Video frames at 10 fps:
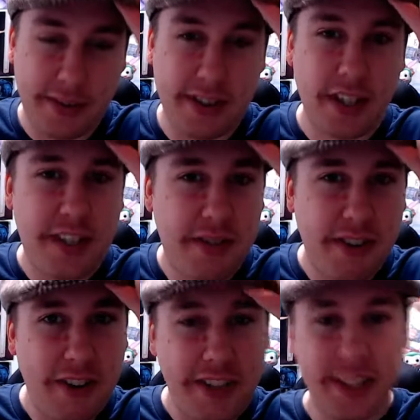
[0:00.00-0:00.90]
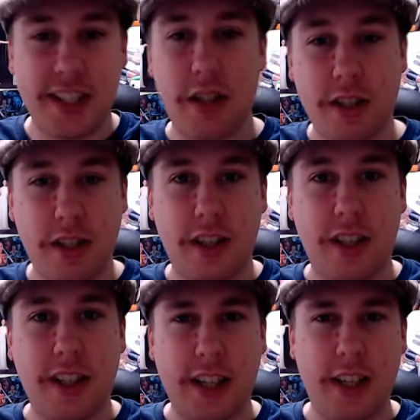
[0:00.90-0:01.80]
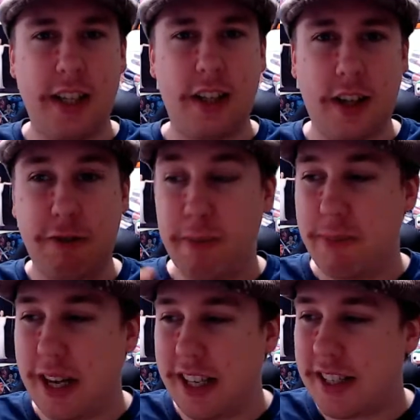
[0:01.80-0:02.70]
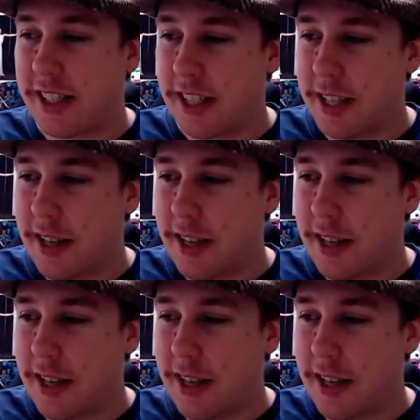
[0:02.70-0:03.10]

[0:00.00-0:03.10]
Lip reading: It's like a kind of group-based...